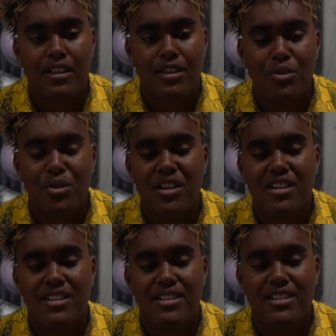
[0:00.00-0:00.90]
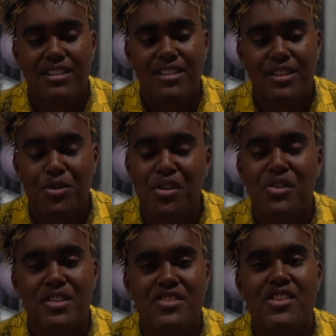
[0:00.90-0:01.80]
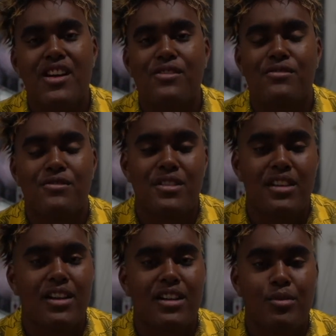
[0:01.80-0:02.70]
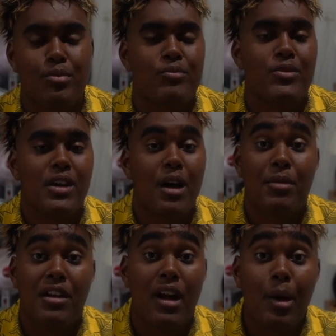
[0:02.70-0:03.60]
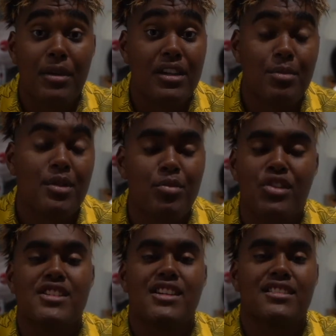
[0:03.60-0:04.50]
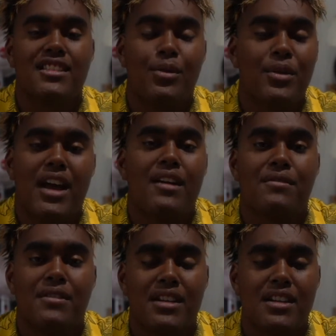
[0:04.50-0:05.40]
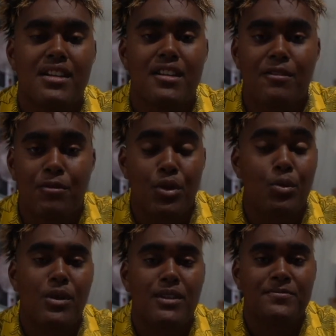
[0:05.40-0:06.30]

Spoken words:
You are going to love the up and coming projects that we have for you all.